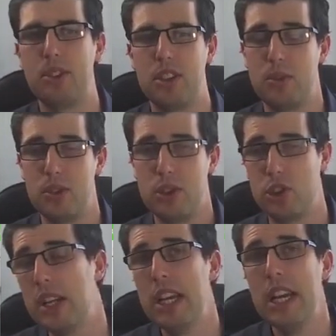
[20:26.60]
so that you will
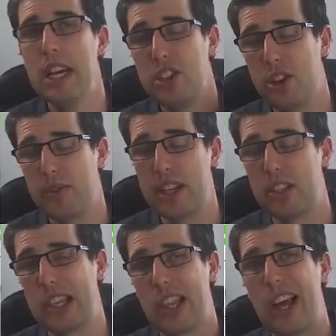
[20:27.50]
enjoy it. Don't
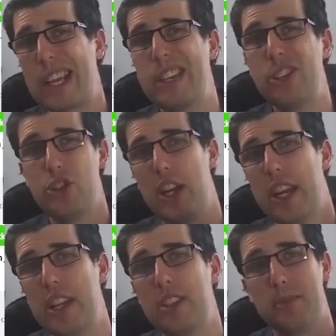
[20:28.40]
forget to like,
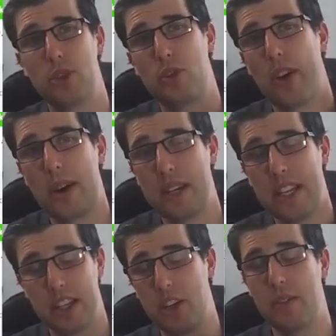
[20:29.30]
share, subscribe,
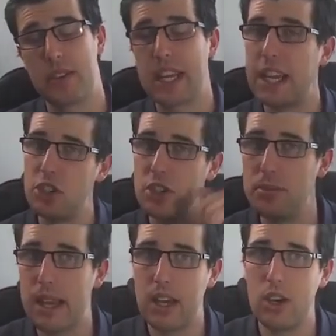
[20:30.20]
and hit the
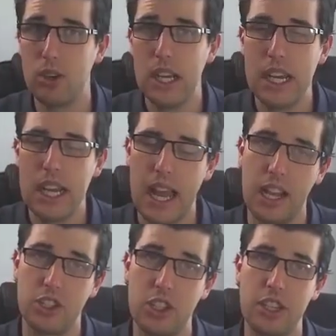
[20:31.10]
notification bell
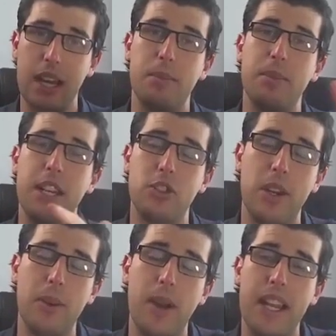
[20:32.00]
so you get updated
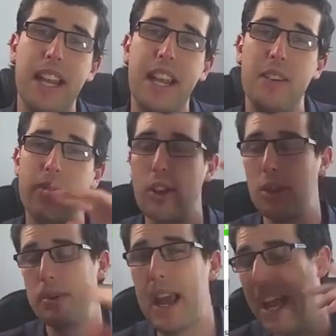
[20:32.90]
straight away. And
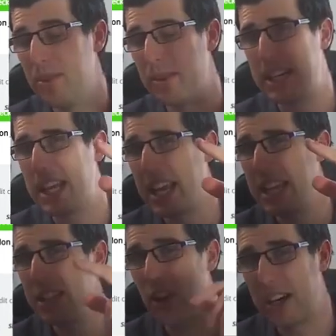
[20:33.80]
follow him at Ricky
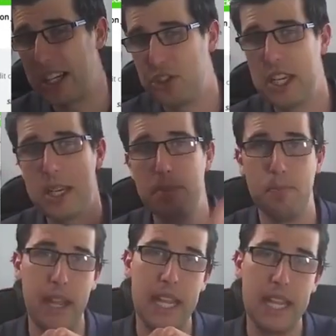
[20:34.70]
Hayes
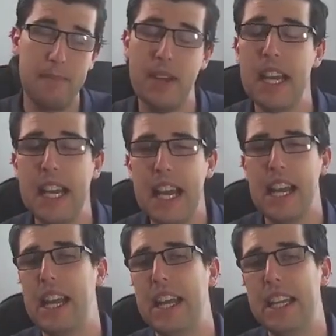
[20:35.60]
IG, BAM.
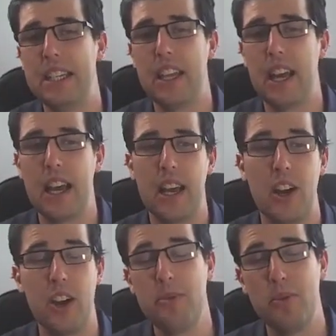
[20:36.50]
And
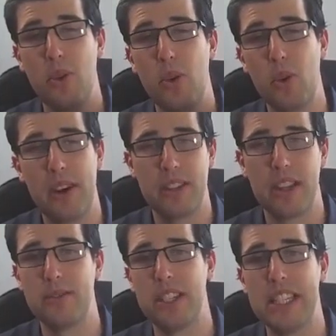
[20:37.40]
I hope you all have a
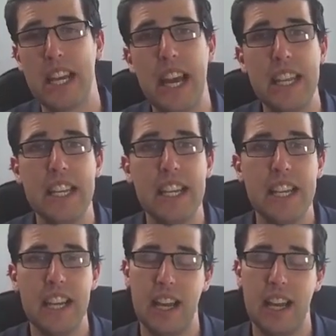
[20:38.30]
lovely day.